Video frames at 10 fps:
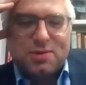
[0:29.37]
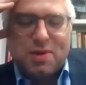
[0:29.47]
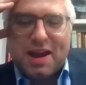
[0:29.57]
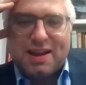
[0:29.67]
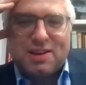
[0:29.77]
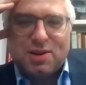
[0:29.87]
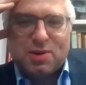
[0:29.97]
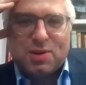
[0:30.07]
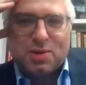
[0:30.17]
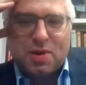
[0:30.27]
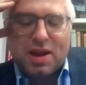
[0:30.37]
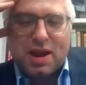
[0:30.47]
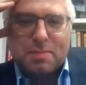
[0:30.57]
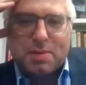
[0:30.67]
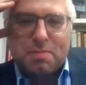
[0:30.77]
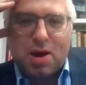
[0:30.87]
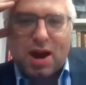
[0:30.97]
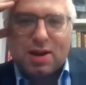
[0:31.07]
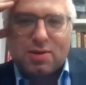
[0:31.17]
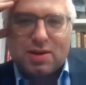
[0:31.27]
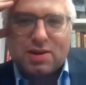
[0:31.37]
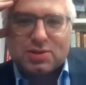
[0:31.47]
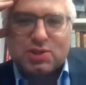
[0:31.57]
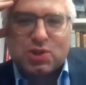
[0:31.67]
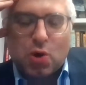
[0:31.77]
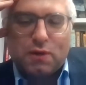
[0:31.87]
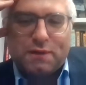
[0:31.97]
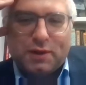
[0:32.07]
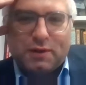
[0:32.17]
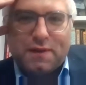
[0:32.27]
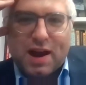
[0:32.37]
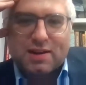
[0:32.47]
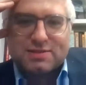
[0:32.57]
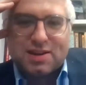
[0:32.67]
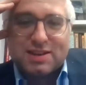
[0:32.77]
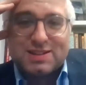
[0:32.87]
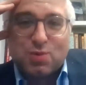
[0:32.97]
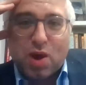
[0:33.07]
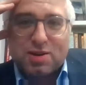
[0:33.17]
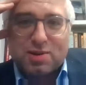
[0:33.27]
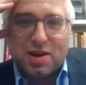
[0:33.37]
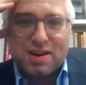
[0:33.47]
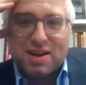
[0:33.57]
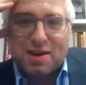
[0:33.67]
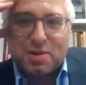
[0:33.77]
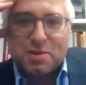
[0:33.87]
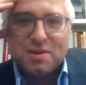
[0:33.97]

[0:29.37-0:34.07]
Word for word: you and hear you, and I'm admiring oh. your soulful fireside sweater right now.